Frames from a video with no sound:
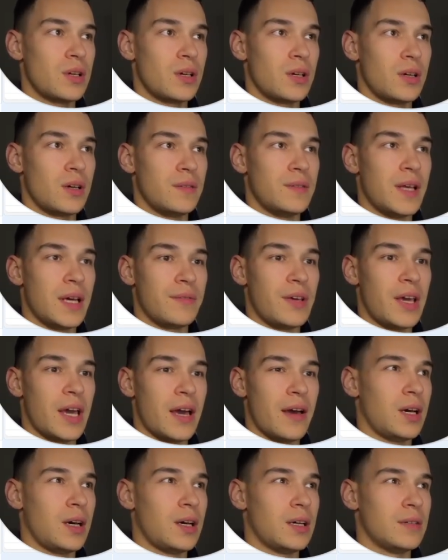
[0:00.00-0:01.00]
Then we
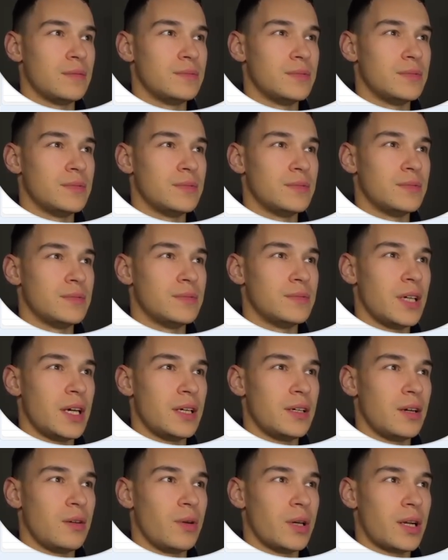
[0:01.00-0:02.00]
have
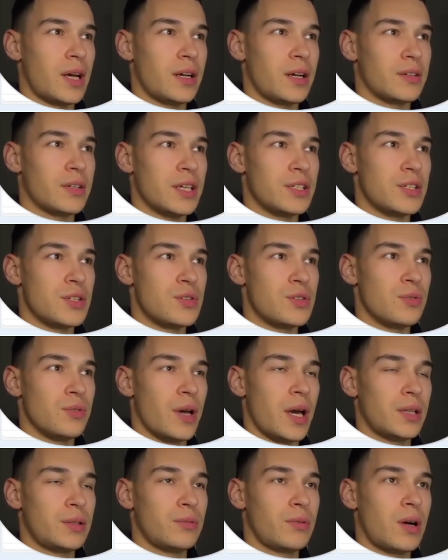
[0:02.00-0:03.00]
192
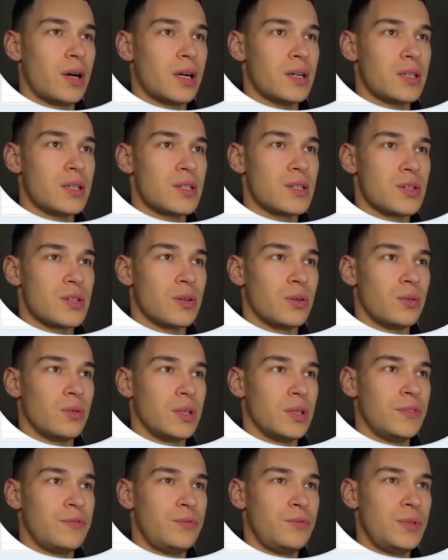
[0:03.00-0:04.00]
add to carts. So
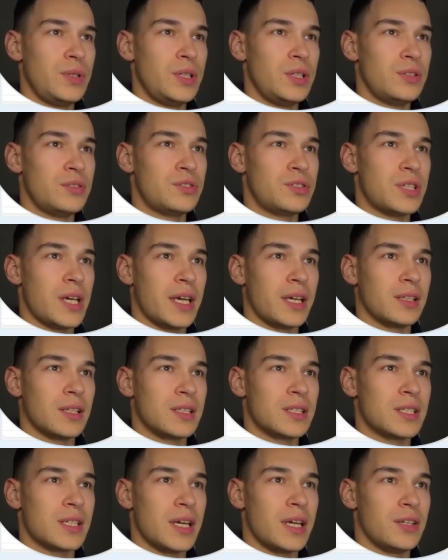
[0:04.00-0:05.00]
if we take,
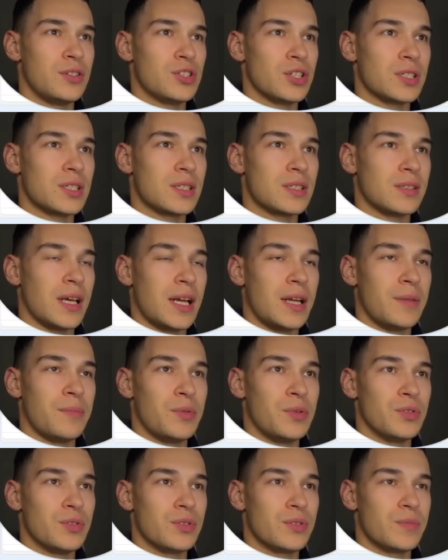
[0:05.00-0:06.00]
let's say, just
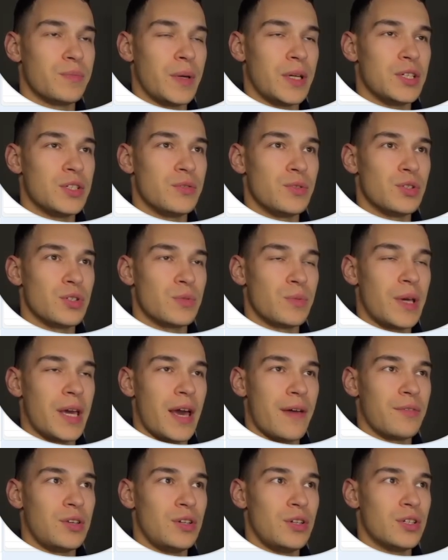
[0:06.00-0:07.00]
landing page views we
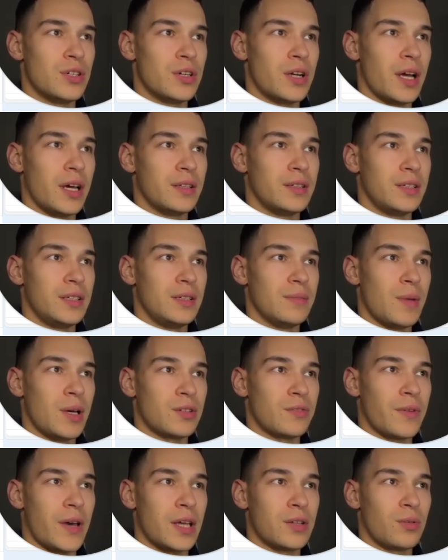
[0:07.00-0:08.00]
have here and the amount
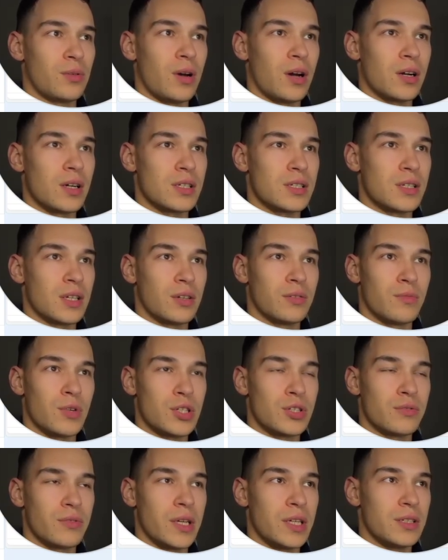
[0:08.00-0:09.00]
of add to carts, the
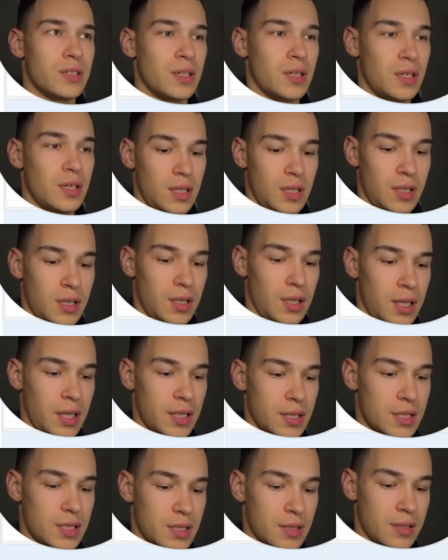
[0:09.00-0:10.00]
conversion rate
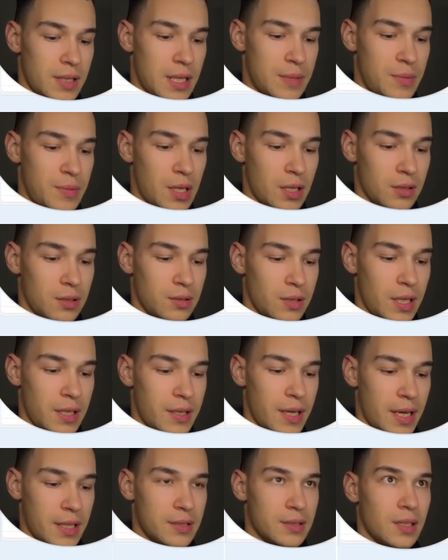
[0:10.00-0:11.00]
is, let me calculate
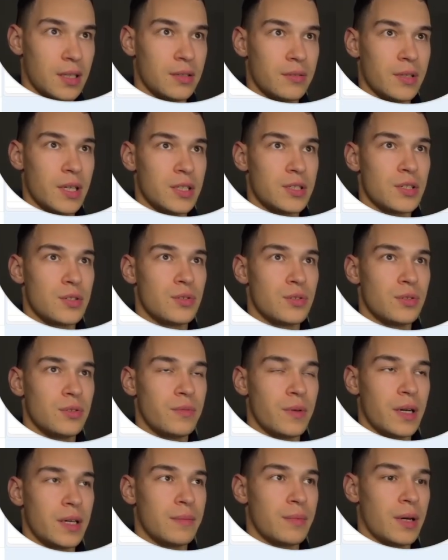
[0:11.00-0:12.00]
that, 192
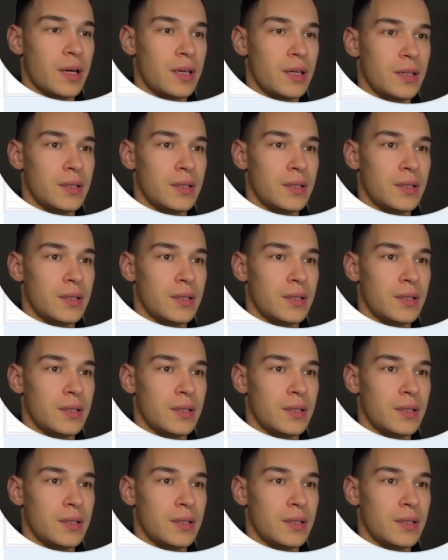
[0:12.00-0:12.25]
divided by